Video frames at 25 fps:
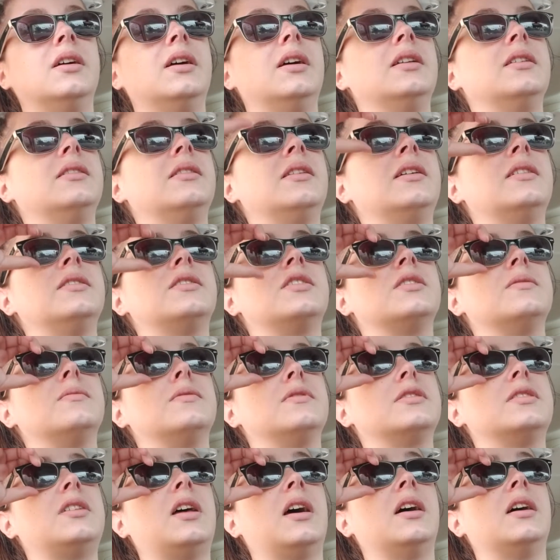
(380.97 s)
And then she
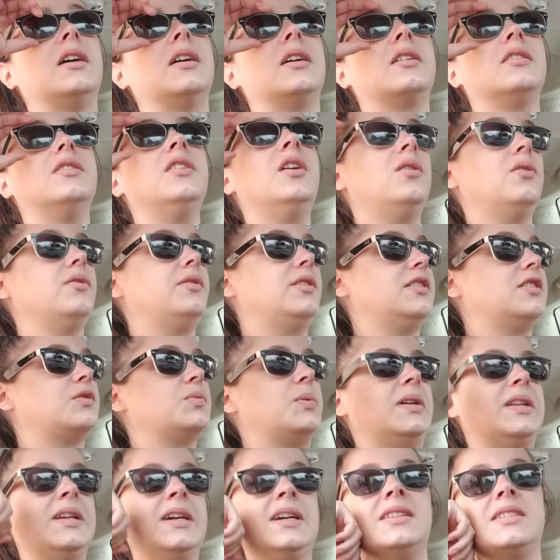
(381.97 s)
was like, no, this
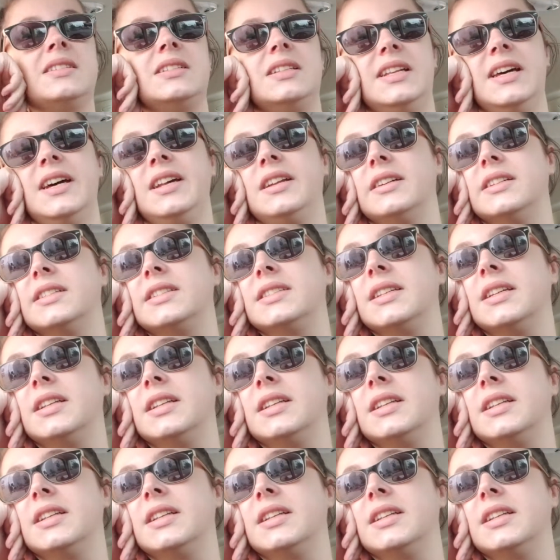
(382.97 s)
one has lettuce.